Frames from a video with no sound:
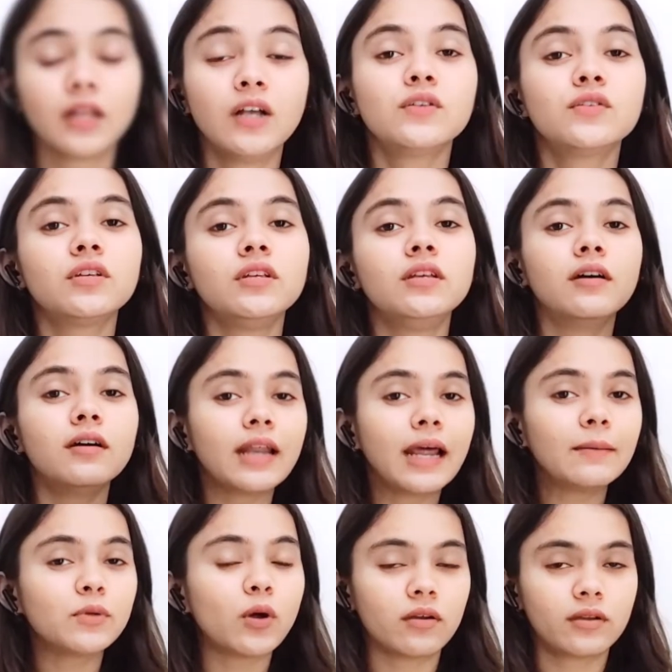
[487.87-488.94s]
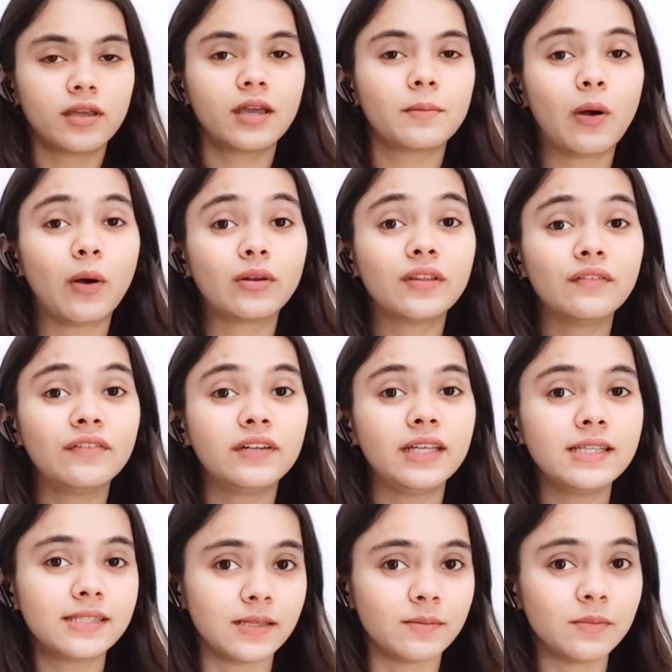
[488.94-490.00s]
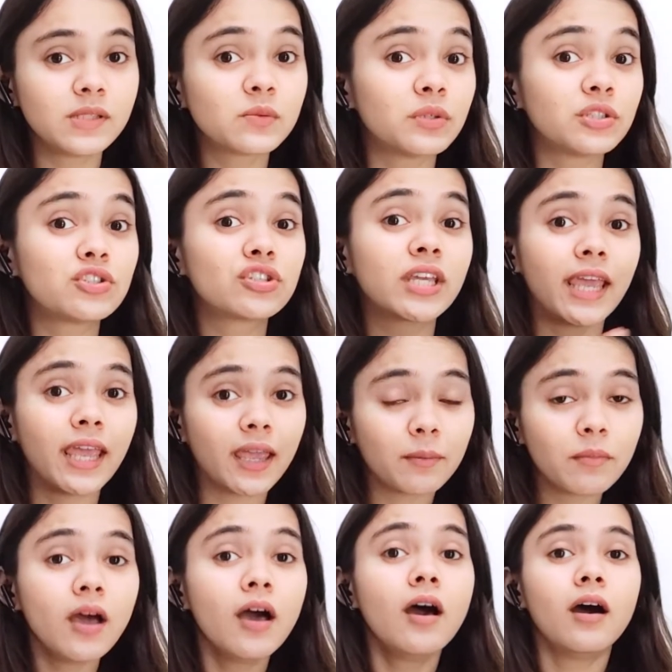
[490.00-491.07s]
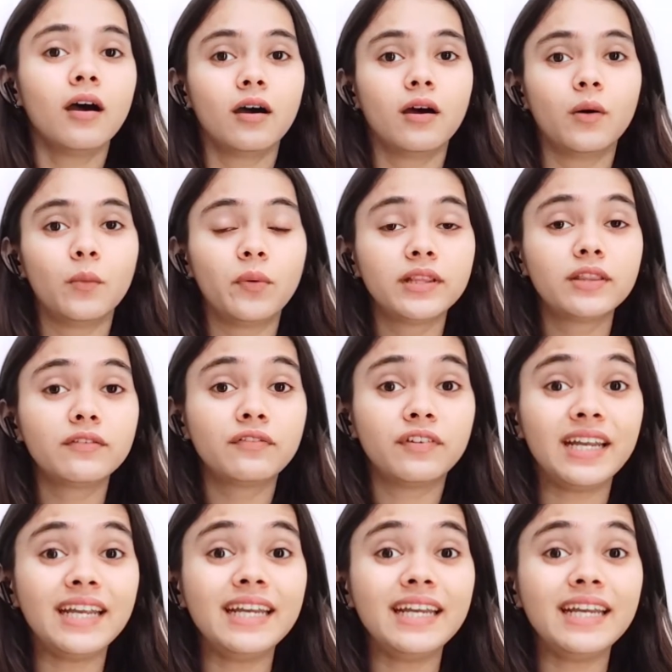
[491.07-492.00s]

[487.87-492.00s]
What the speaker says: So here I am talking about the free SIMs which came with free